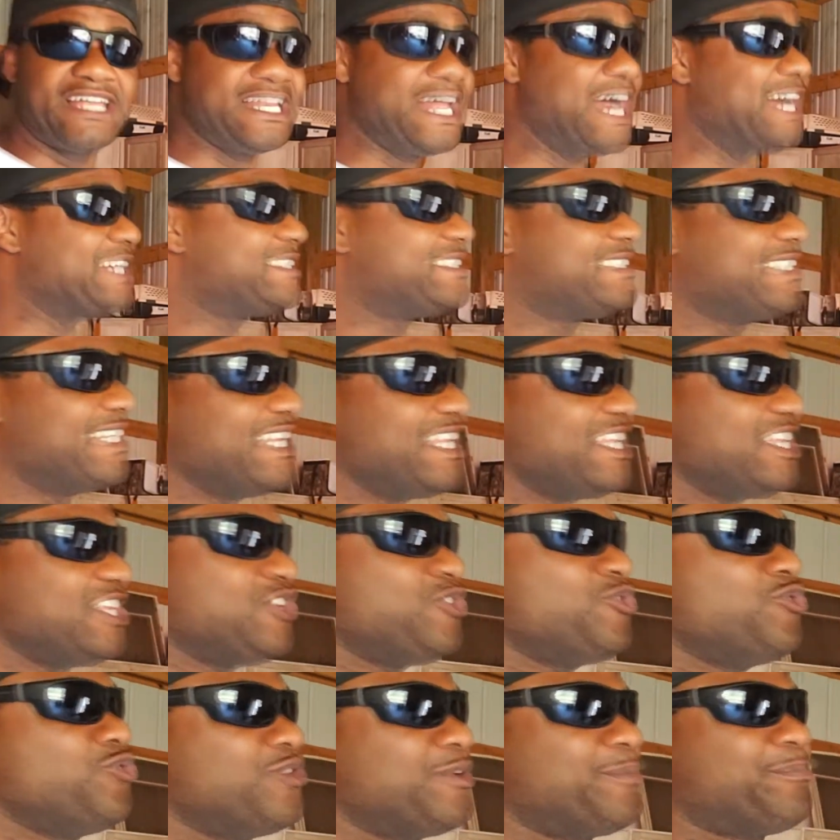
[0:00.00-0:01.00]
not sending
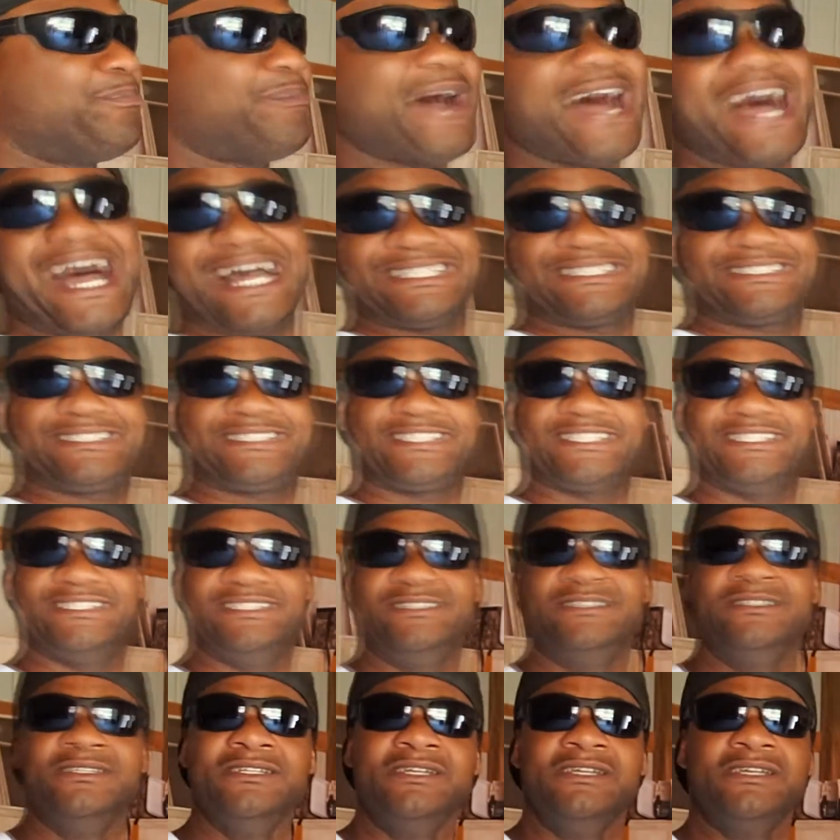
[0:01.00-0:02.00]
you the pots
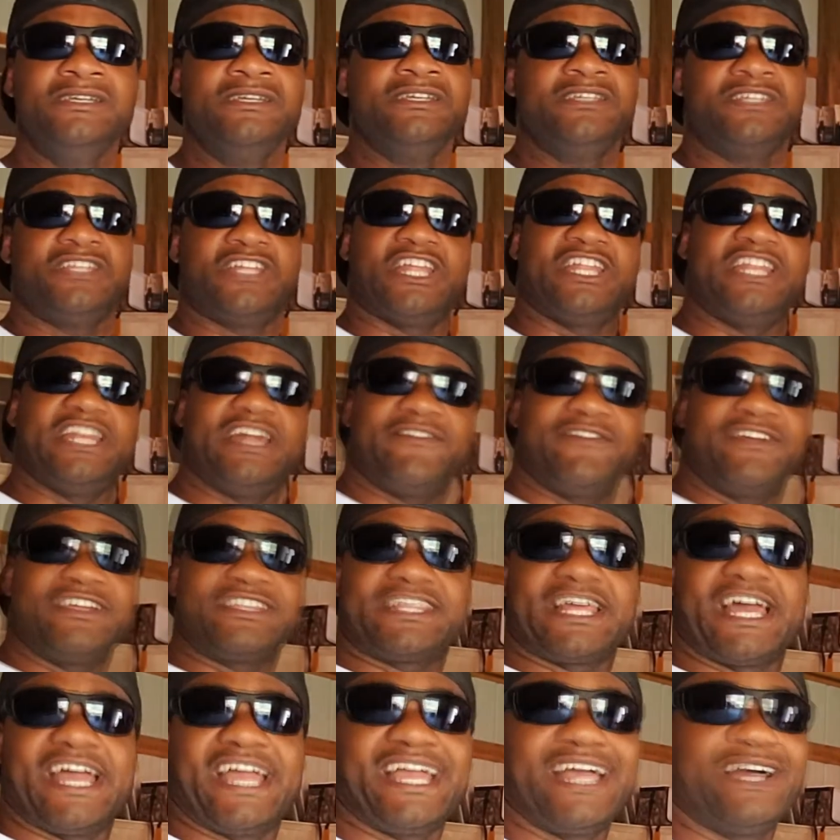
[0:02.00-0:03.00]
and
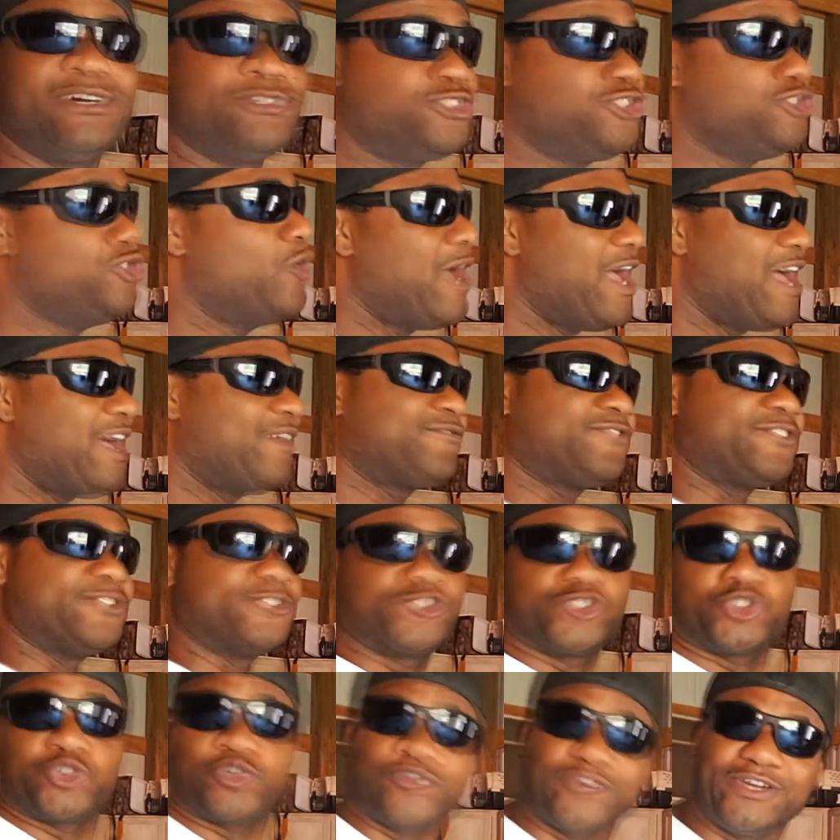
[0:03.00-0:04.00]
everything else you have to
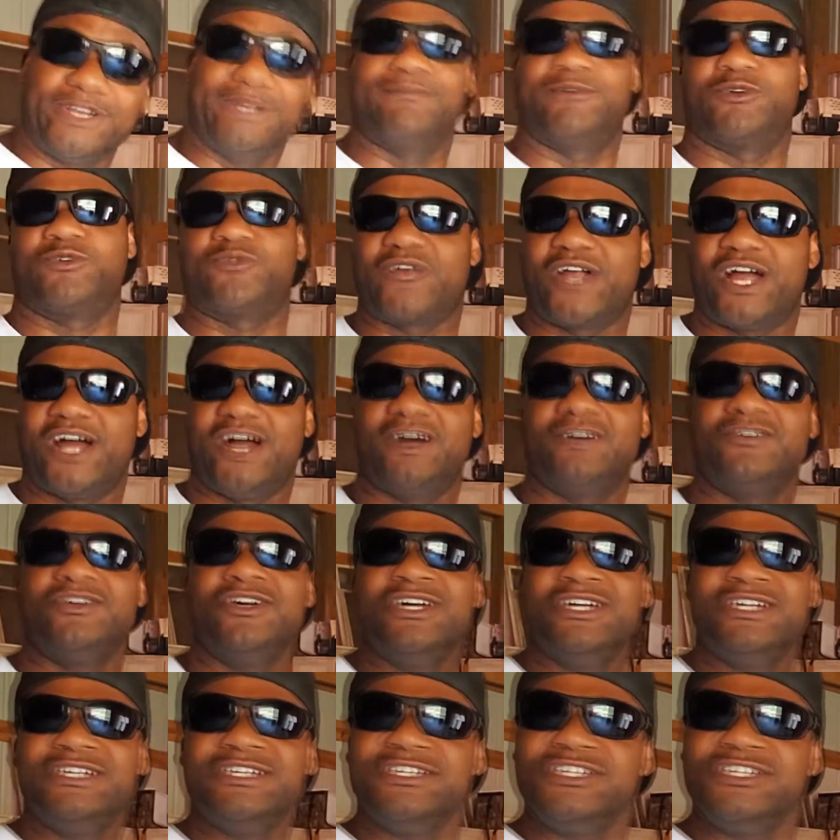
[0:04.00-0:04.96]
trim around